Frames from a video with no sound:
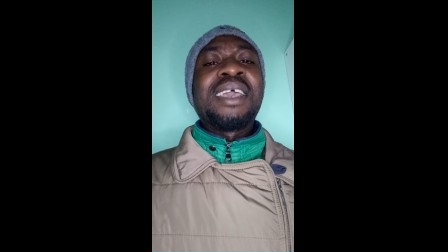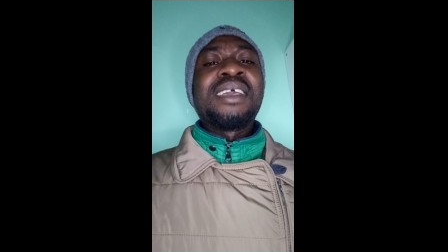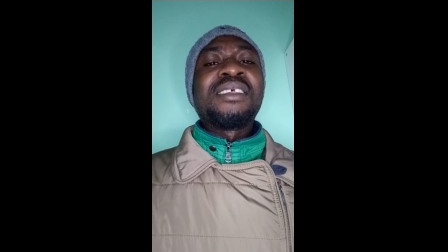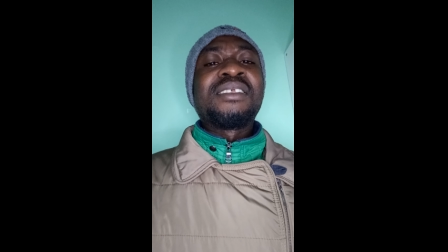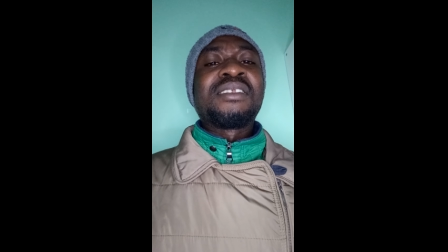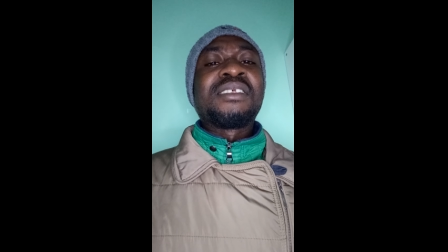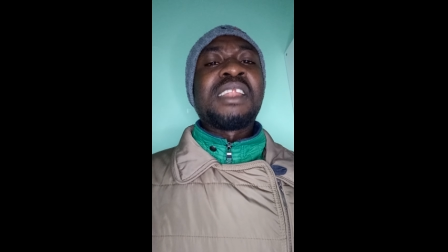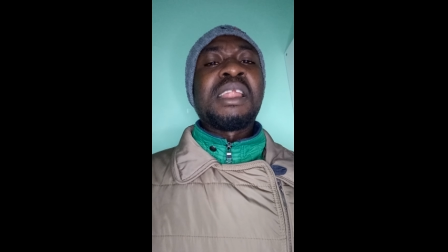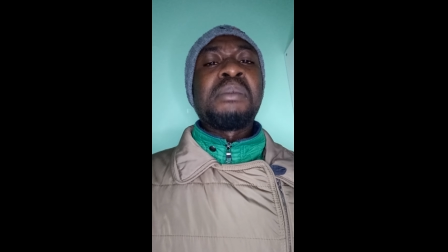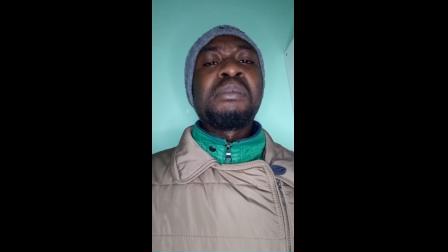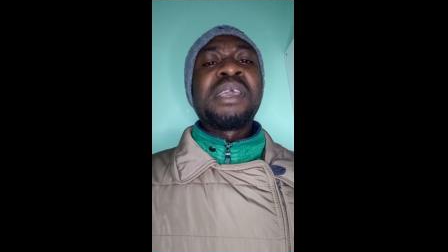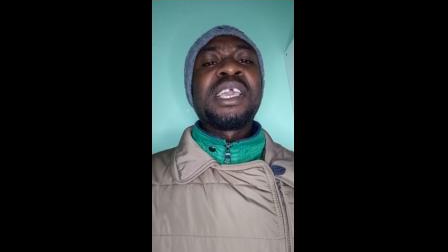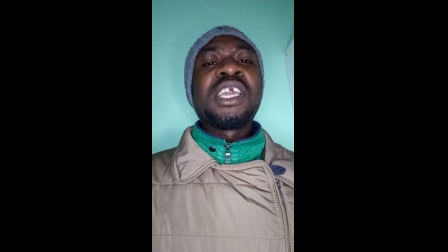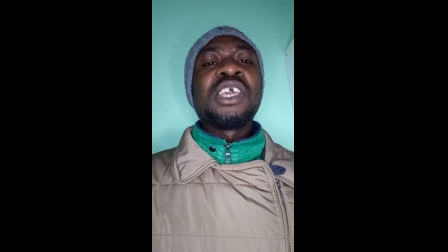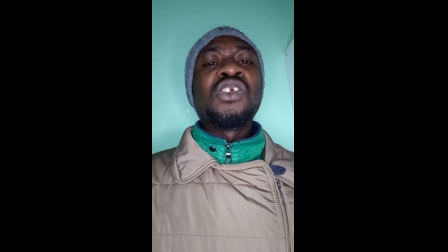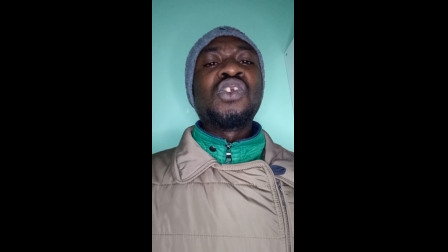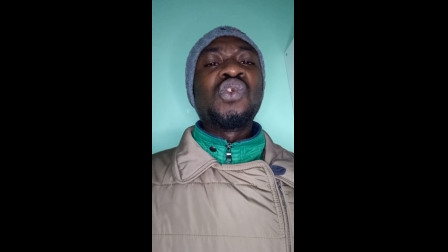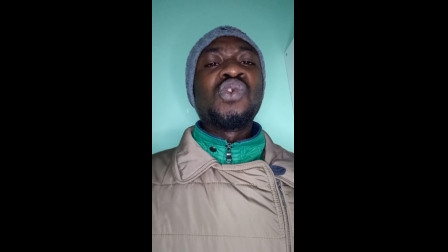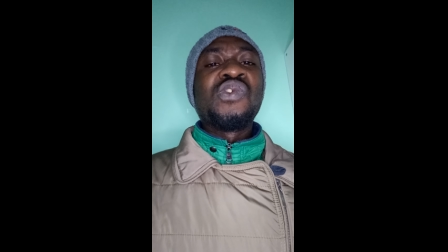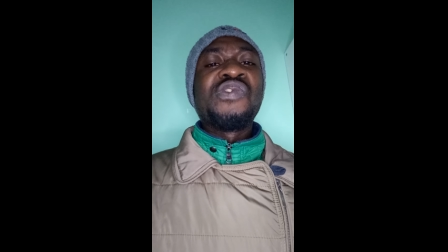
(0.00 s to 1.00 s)
Islamic
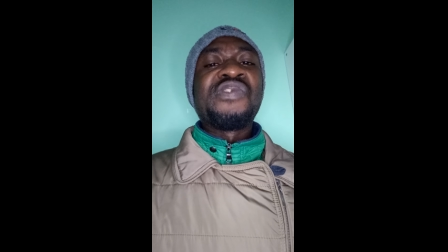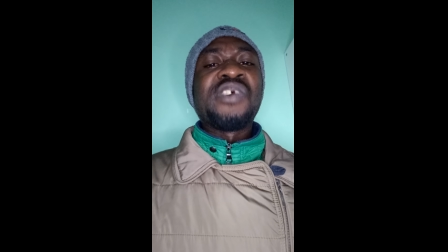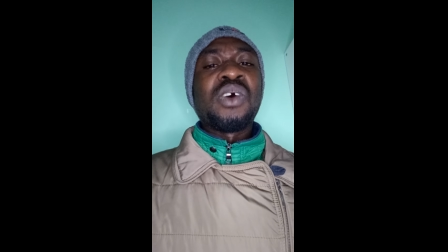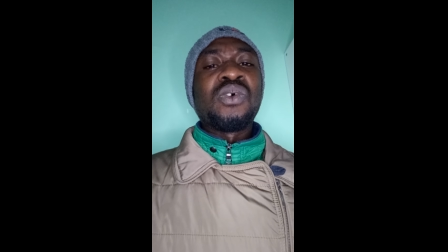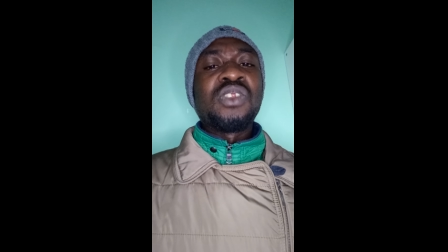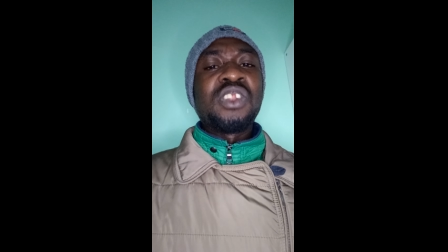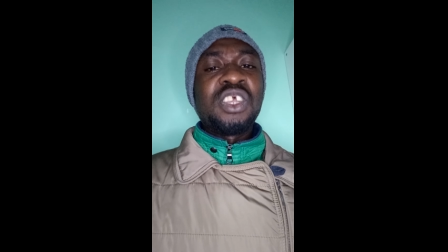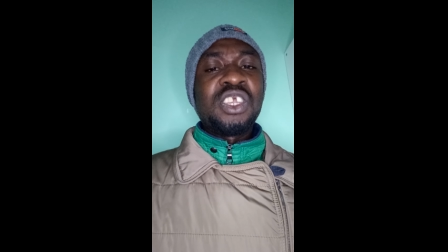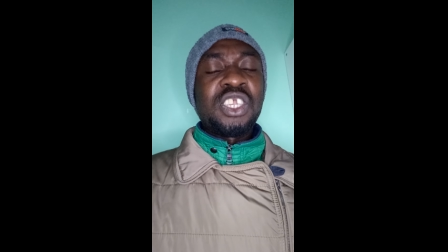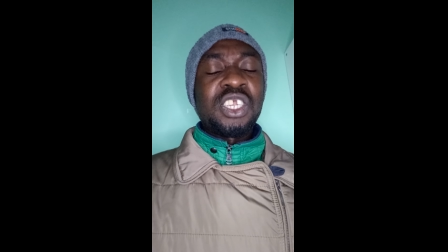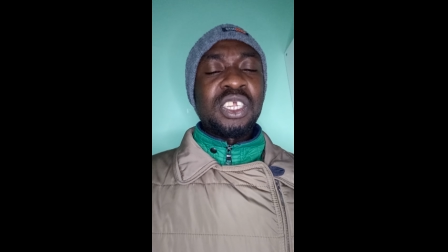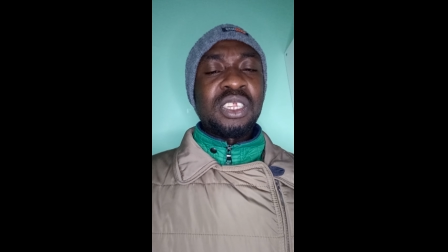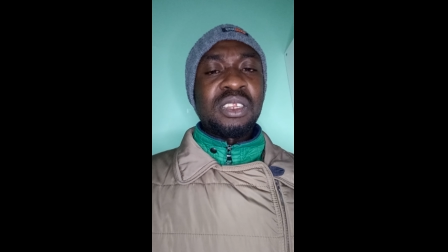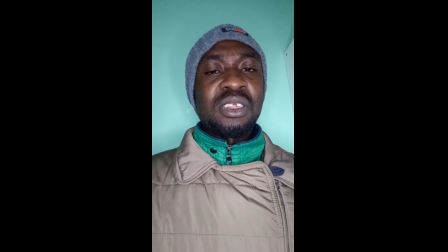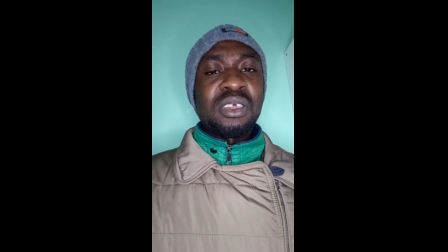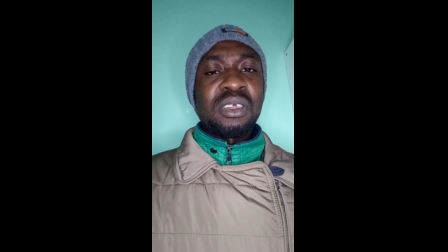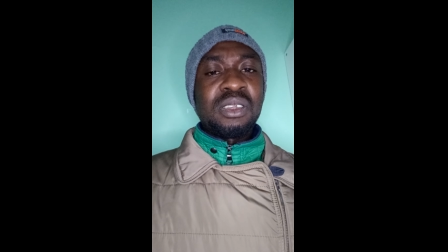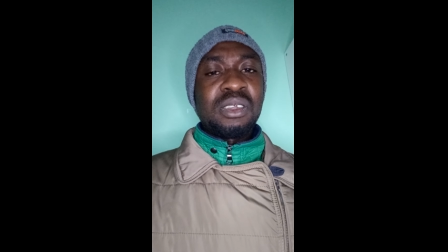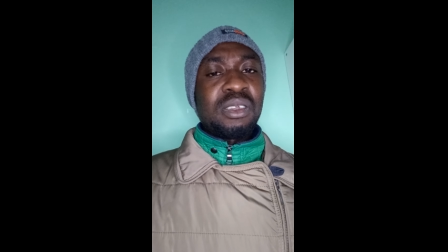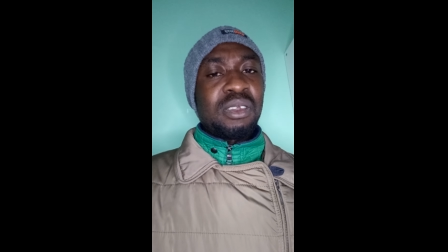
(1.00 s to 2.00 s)
U
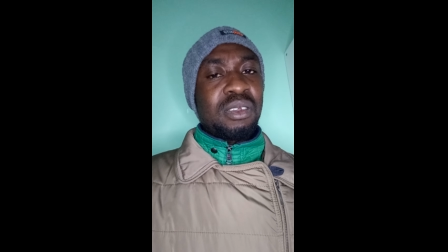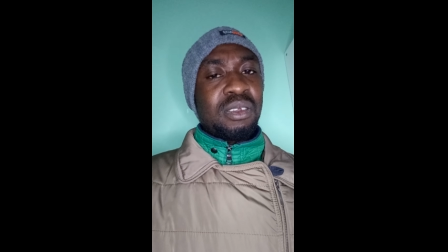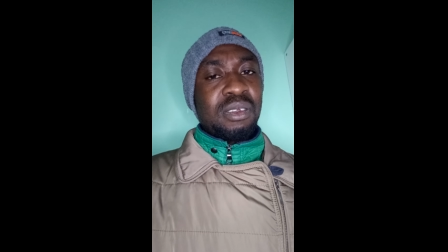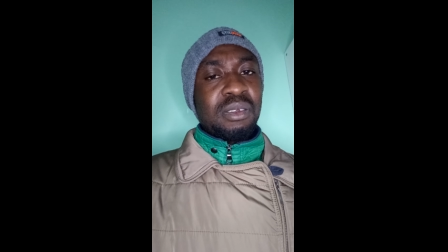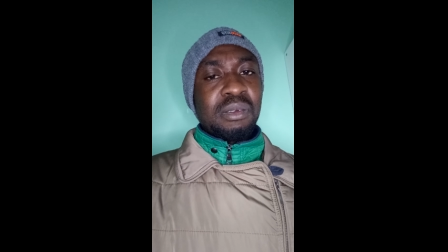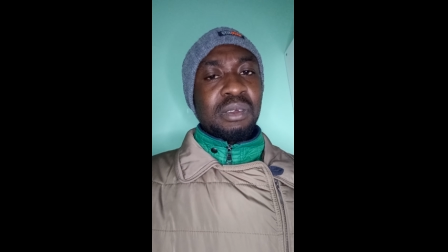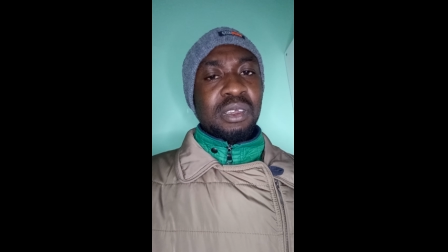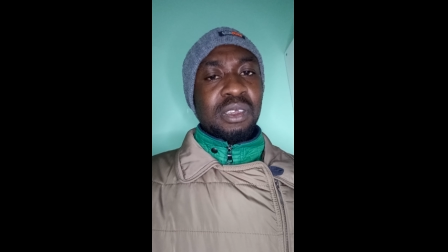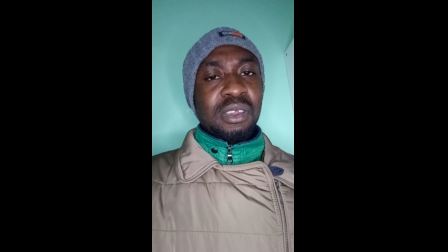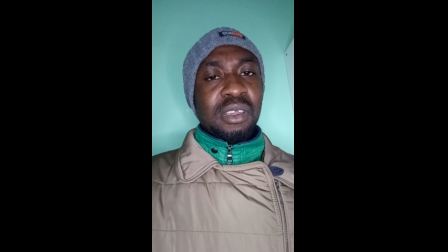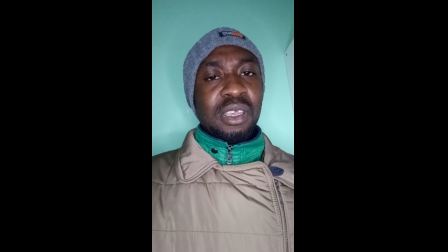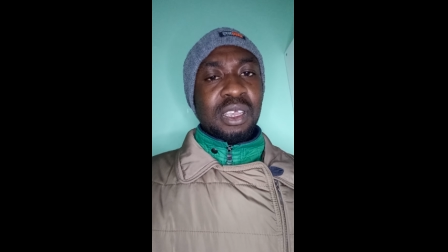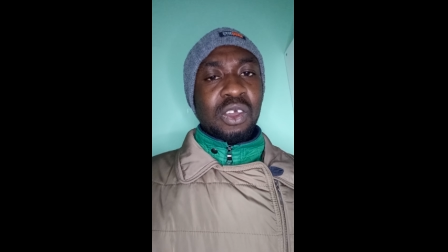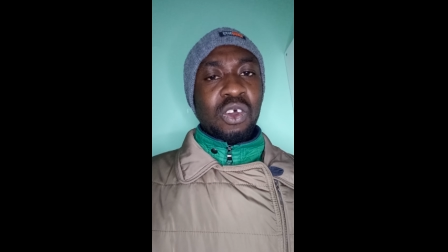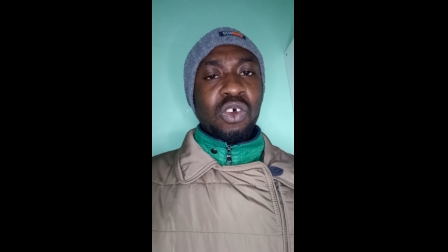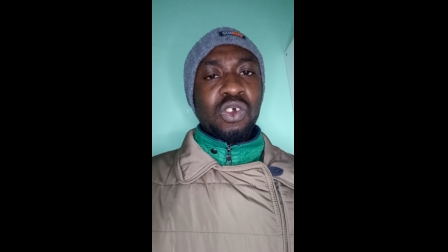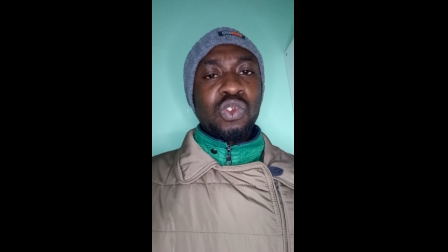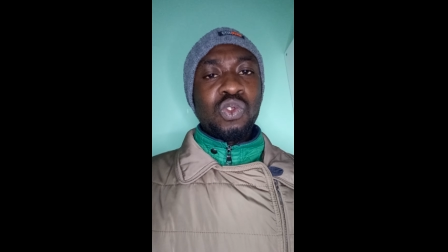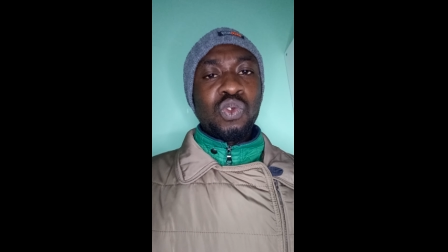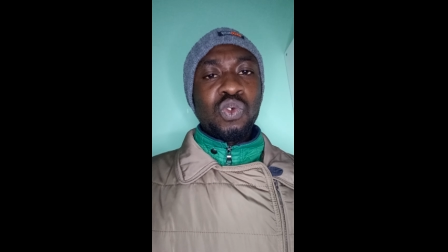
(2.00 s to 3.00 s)
Foundation
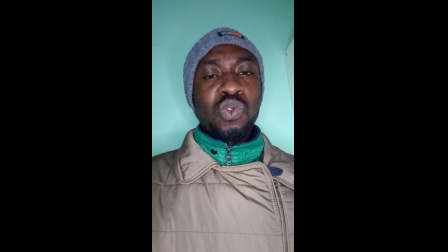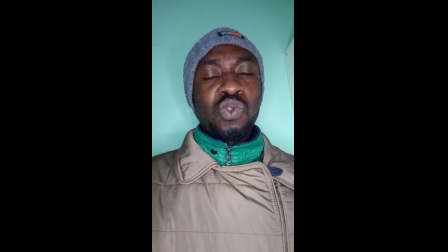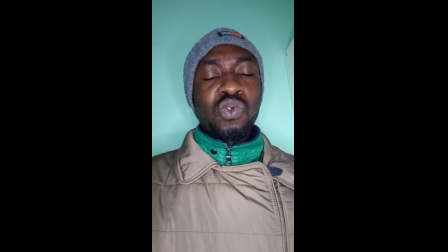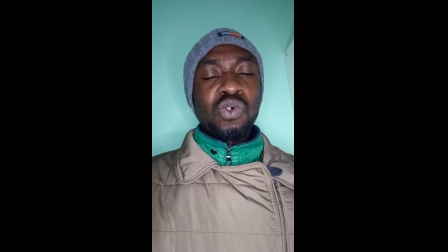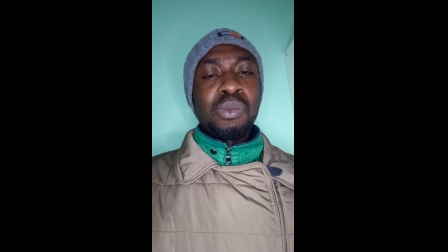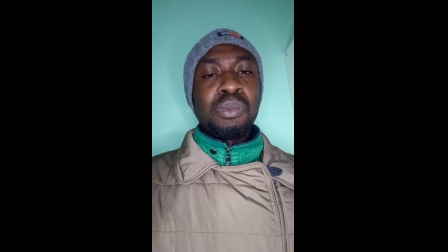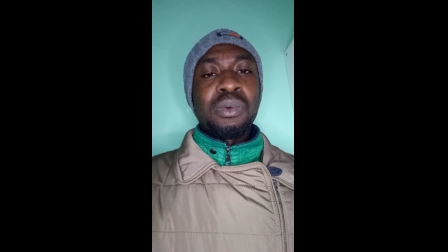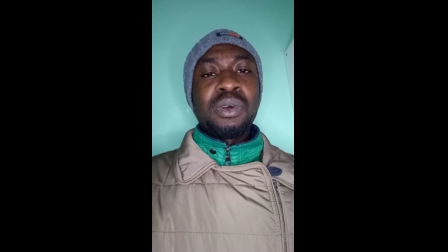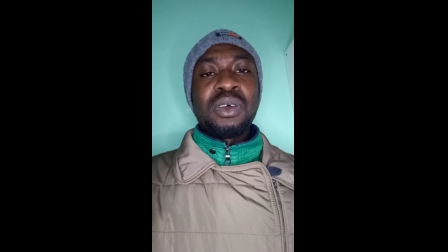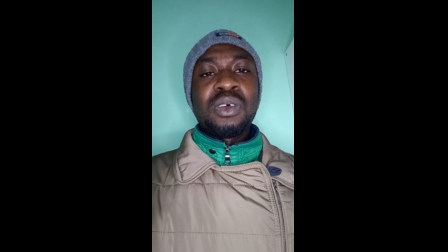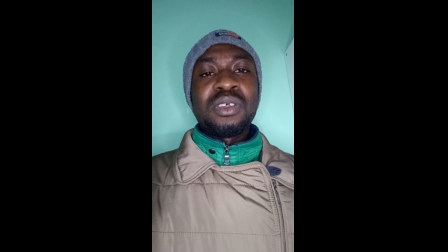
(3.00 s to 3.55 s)
on YouTube.